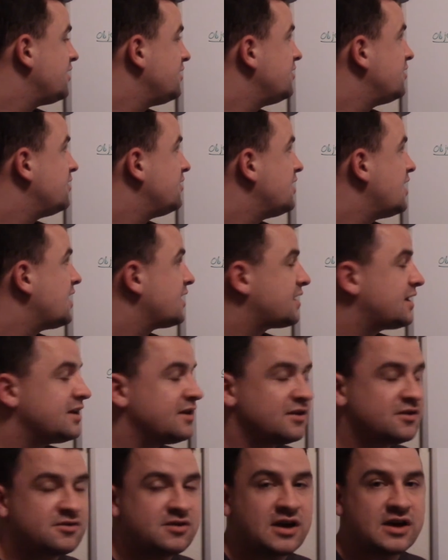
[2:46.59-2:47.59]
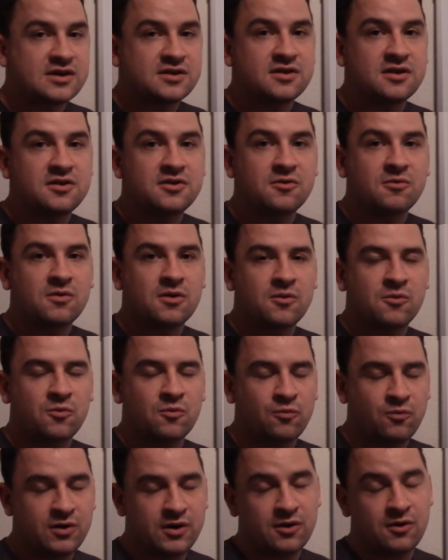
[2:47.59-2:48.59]
You're not getting traction at your
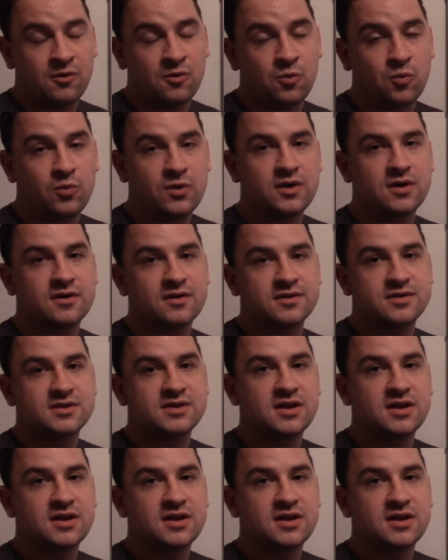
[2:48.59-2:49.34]
rear wheels,